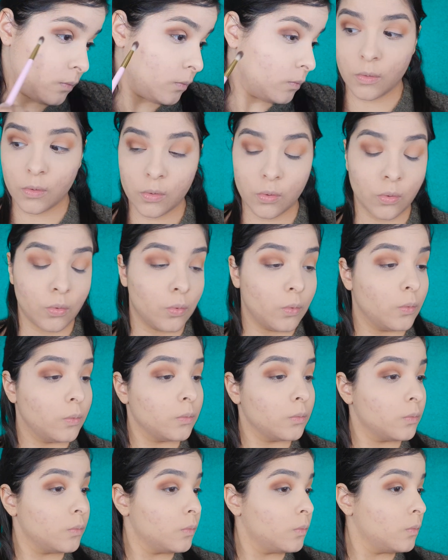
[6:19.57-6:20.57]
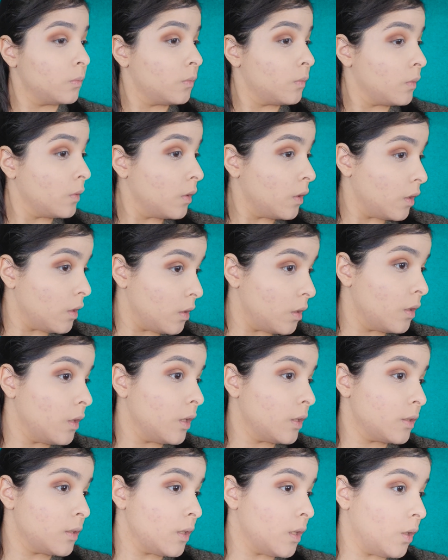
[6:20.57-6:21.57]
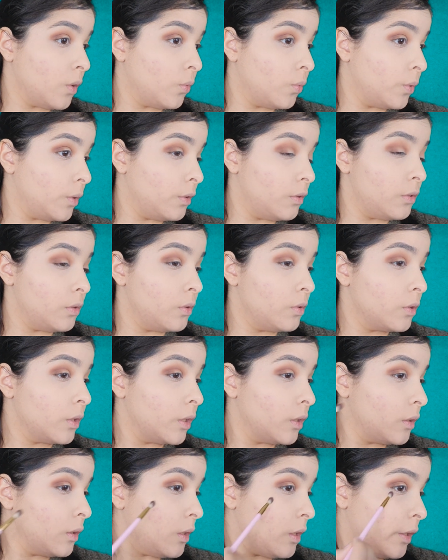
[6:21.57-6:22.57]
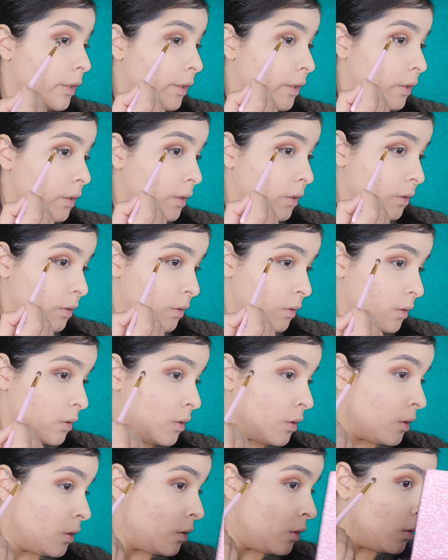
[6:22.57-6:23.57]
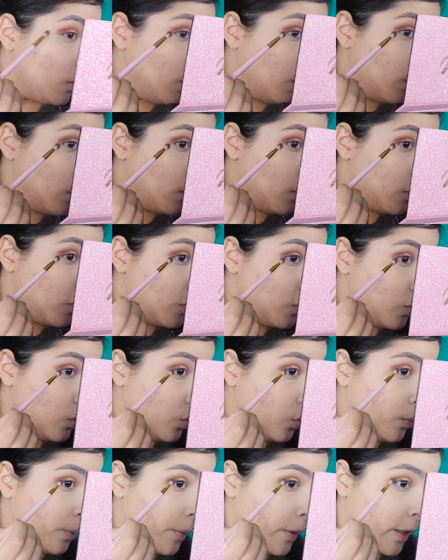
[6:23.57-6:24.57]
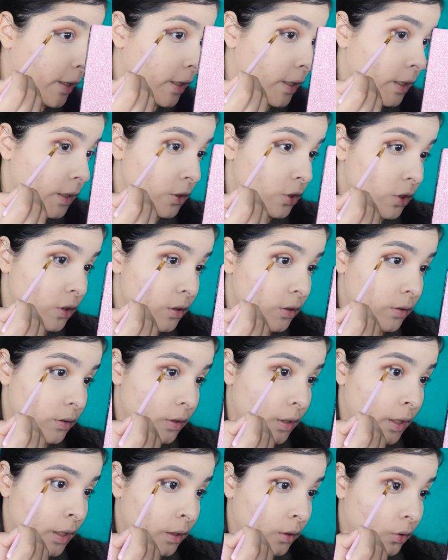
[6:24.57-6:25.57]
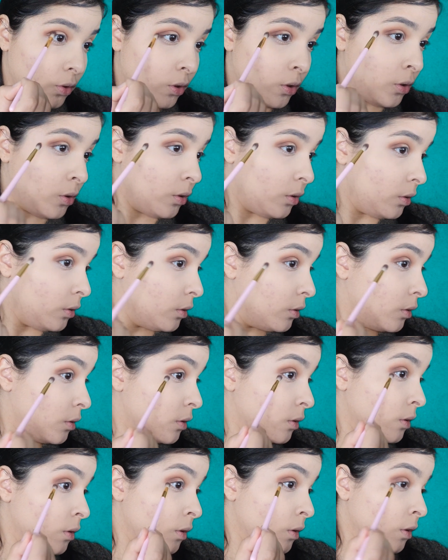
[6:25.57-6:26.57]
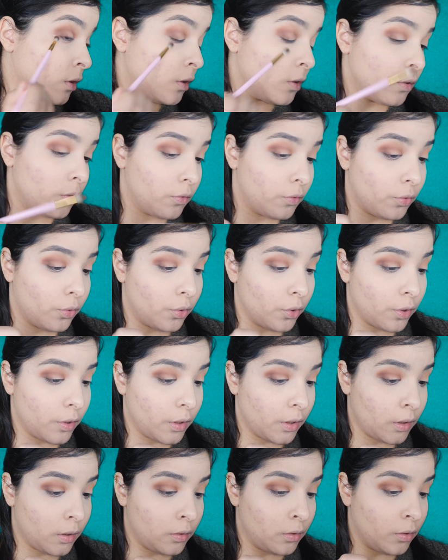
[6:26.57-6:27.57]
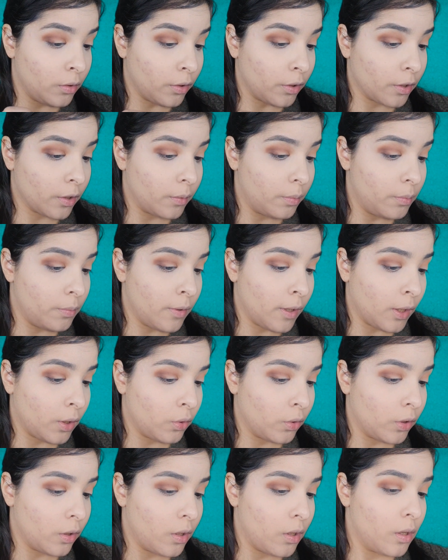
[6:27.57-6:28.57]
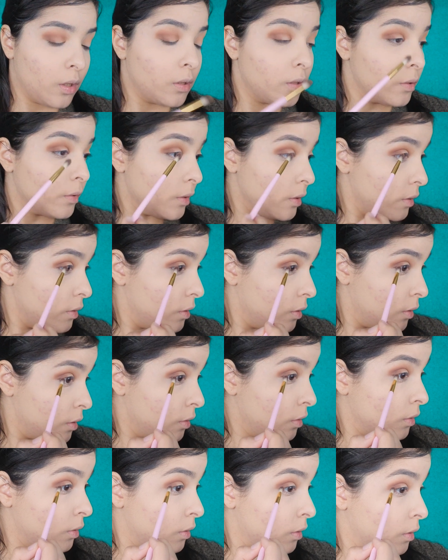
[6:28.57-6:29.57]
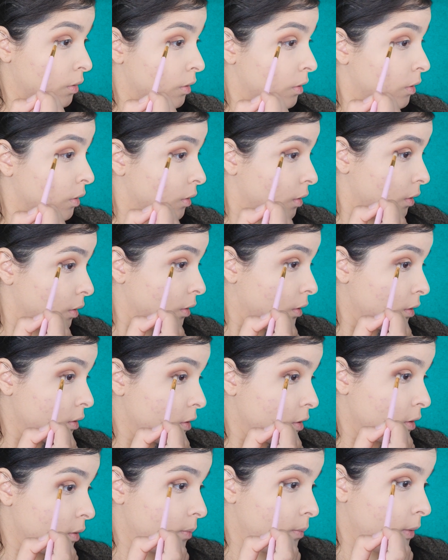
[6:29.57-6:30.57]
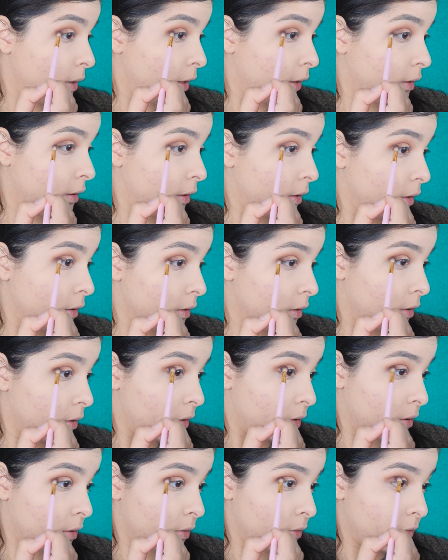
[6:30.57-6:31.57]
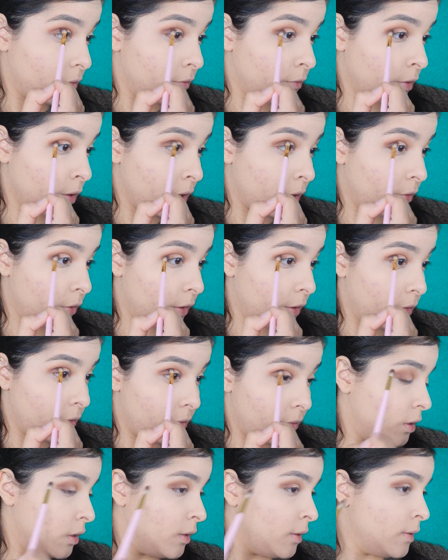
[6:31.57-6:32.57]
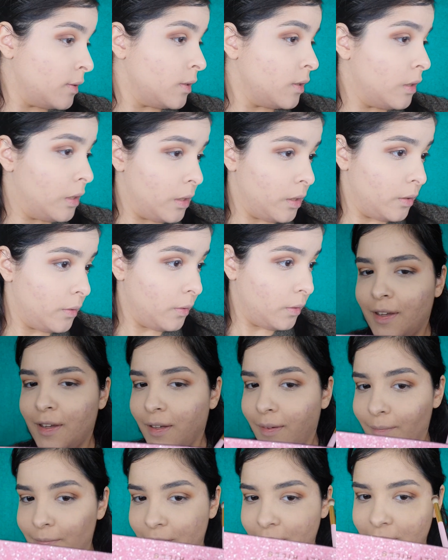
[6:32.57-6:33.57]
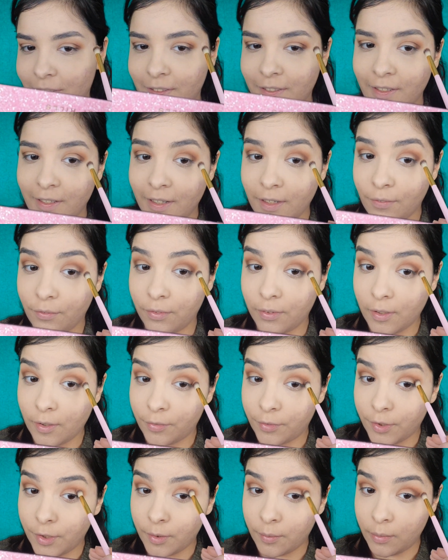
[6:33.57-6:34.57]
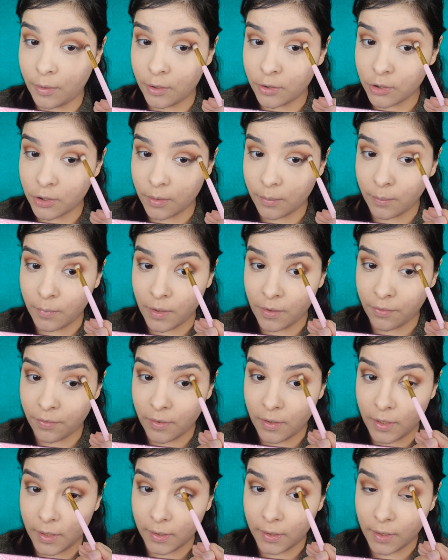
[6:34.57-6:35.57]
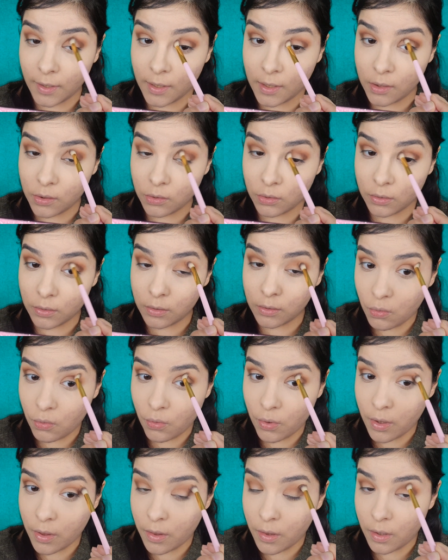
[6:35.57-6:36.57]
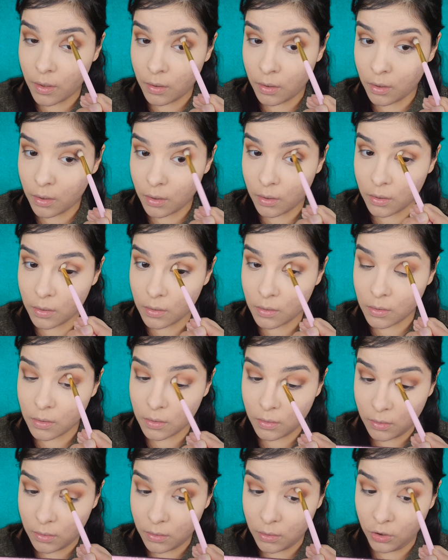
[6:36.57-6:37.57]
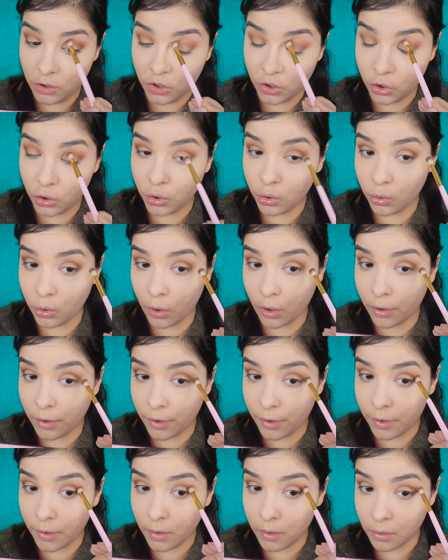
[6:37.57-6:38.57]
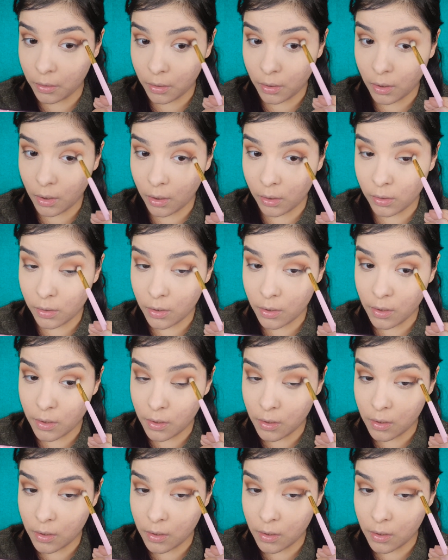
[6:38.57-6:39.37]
So that's how we're looking like. There's no patchiness at all for a dark brown color. It's blending very easily. I'm gonna take a fluffier brush and buff that out with the New Yorker color.